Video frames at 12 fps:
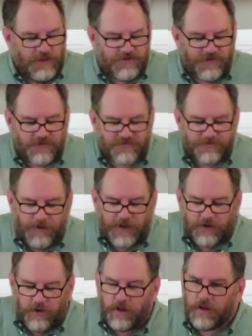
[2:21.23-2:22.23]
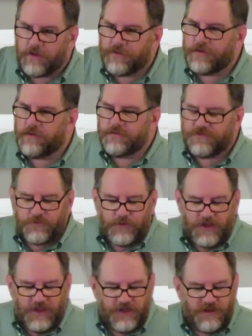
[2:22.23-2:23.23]
He talks about all those
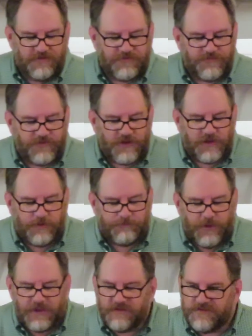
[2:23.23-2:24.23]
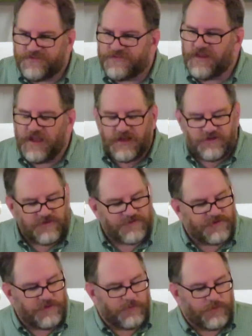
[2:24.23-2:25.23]
who have been
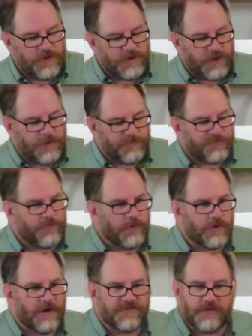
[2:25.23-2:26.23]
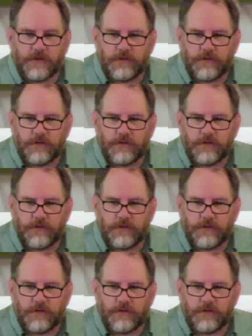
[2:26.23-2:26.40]
stages in the relay before us.